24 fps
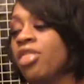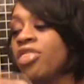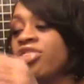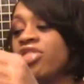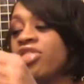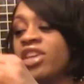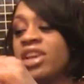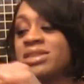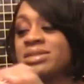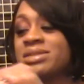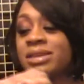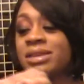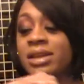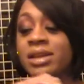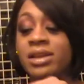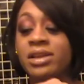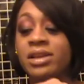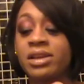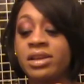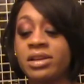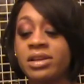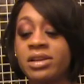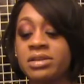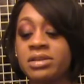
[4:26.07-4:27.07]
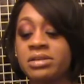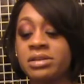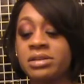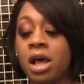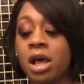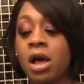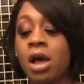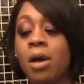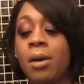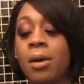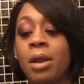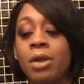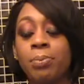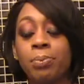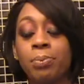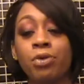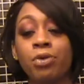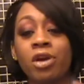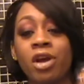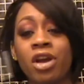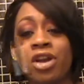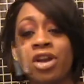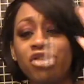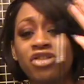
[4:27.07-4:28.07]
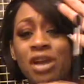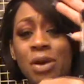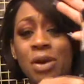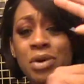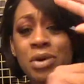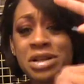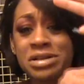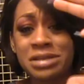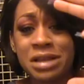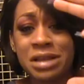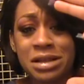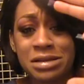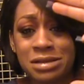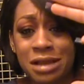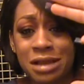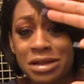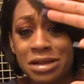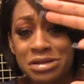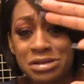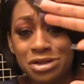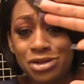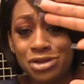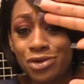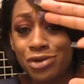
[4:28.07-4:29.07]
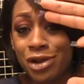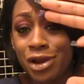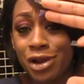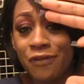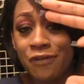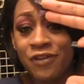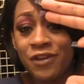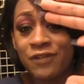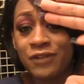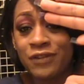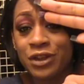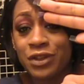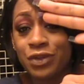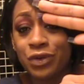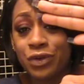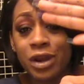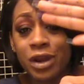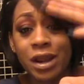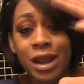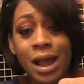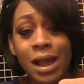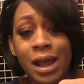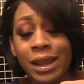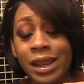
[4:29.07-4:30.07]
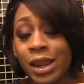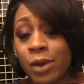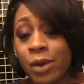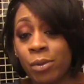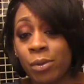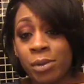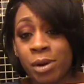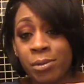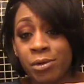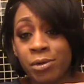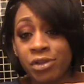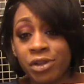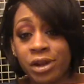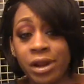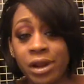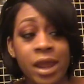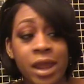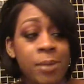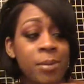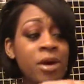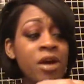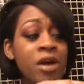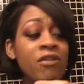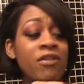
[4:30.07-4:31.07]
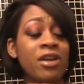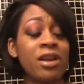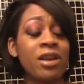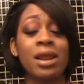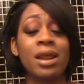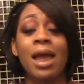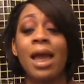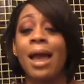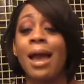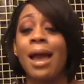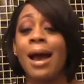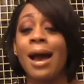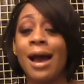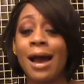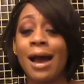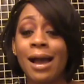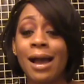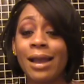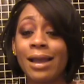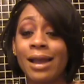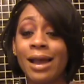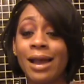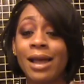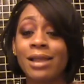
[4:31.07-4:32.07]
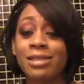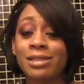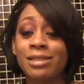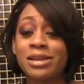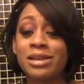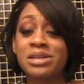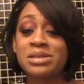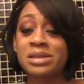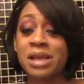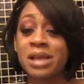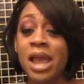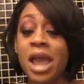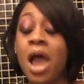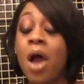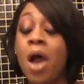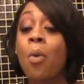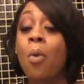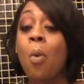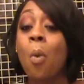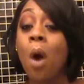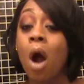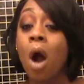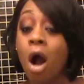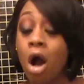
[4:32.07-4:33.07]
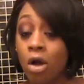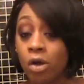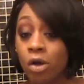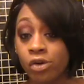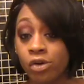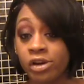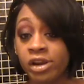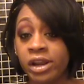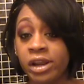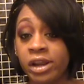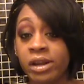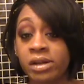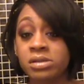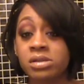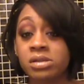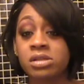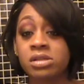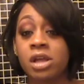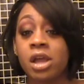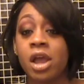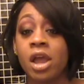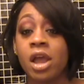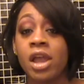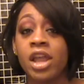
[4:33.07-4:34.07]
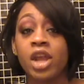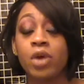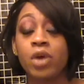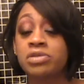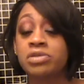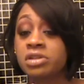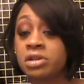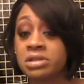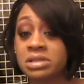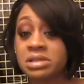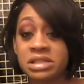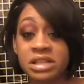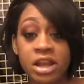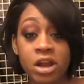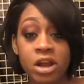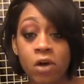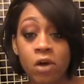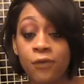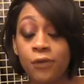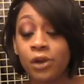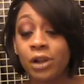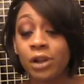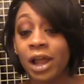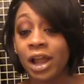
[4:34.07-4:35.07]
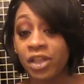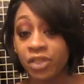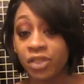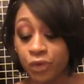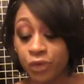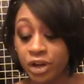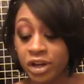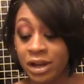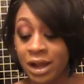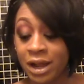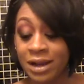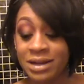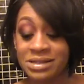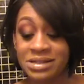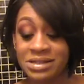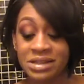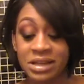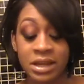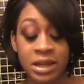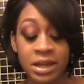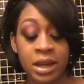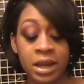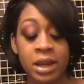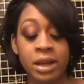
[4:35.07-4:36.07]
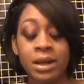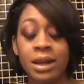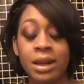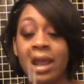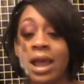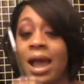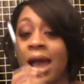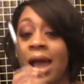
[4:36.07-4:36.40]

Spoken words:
This is a brush, I want to say it's like Studio 53. I can't remember the name of it. I got this at Walgreens. It was on sale for like $3.19.